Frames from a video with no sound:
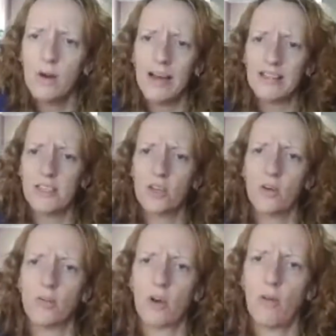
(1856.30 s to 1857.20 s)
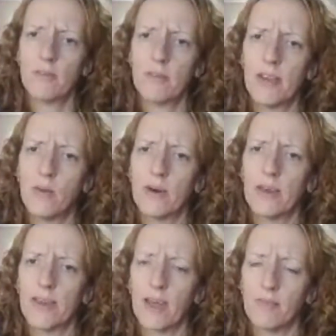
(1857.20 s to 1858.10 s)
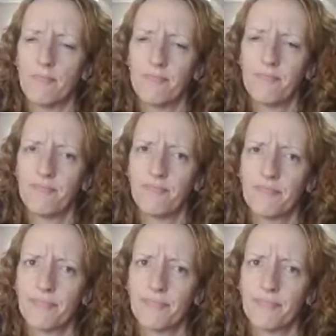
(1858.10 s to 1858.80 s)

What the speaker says: What are anti-cut gloves anyway, Kent?